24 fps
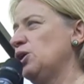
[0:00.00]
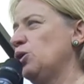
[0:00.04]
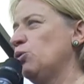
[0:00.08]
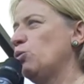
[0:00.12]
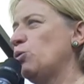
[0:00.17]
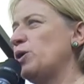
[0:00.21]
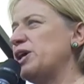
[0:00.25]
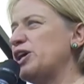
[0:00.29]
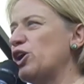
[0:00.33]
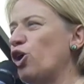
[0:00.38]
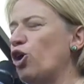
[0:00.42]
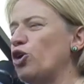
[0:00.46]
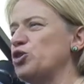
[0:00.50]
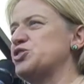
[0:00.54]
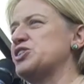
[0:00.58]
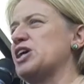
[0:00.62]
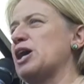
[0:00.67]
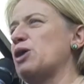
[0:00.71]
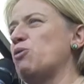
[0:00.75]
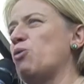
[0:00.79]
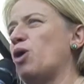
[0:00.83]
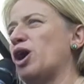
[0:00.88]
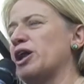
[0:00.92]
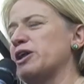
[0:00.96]
we also
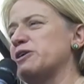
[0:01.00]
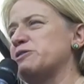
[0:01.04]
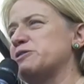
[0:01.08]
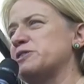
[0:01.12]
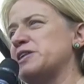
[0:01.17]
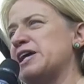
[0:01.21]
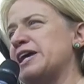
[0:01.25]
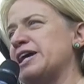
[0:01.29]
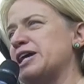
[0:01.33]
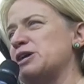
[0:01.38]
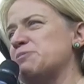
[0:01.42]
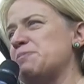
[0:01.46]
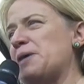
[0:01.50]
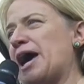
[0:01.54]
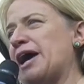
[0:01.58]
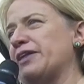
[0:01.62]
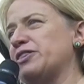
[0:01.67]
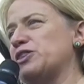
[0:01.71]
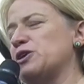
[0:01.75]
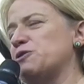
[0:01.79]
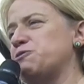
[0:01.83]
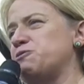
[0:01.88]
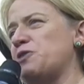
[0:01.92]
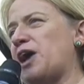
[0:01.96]
want to think
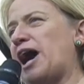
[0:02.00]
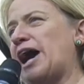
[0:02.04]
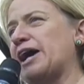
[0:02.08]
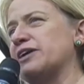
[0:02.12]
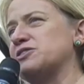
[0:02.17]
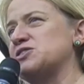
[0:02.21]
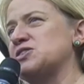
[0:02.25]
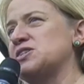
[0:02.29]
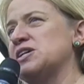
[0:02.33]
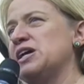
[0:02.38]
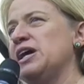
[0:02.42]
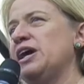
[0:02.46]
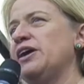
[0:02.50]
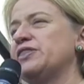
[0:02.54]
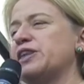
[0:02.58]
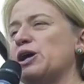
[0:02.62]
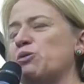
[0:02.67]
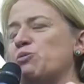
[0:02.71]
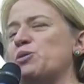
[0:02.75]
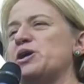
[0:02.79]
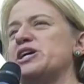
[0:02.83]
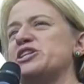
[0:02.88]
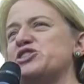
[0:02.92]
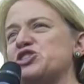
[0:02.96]
about the fact
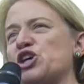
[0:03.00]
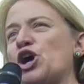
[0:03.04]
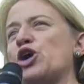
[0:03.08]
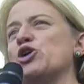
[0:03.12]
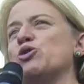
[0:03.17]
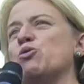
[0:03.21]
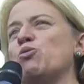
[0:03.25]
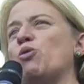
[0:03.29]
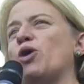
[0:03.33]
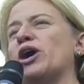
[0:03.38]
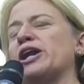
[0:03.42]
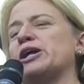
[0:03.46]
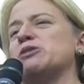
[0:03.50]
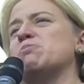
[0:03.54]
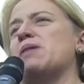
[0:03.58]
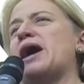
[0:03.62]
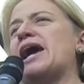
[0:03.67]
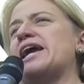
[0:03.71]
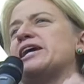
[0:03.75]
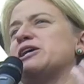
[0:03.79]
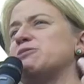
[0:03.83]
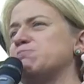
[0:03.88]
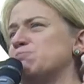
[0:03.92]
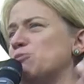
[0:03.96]
that we don't want to
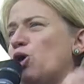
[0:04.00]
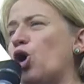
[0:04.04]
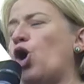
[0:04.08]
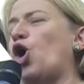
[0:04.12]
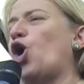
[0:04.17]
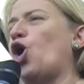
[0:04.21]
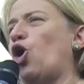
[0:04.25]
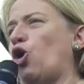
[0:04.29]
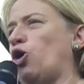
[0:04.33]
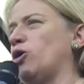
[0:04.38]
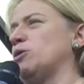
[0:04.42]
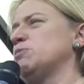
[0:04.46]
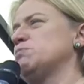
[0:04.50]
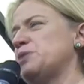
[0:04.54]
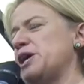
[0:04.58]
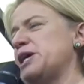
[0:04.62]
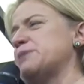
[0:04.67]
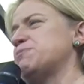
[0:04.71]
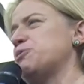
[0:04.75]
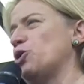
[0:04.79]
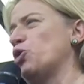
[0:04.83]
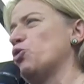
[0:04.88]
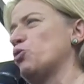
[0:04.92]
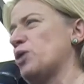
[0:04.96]
make more
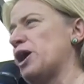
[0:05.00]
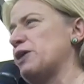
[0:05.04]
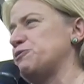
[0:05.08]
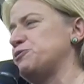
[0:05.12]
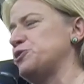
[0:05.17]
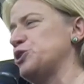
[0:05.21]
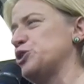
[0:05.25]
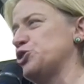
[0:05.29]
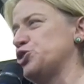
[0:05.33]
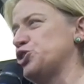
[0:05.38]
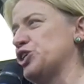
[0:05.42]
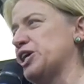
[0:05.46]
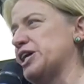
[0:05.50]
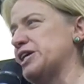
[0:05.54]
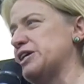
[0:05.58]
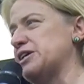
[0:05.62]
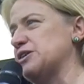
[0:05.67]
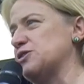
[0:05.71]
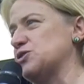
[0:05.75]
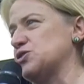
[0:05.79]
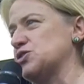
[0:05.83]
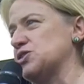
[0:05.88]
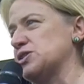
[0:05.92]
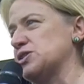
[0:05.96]
people refugees.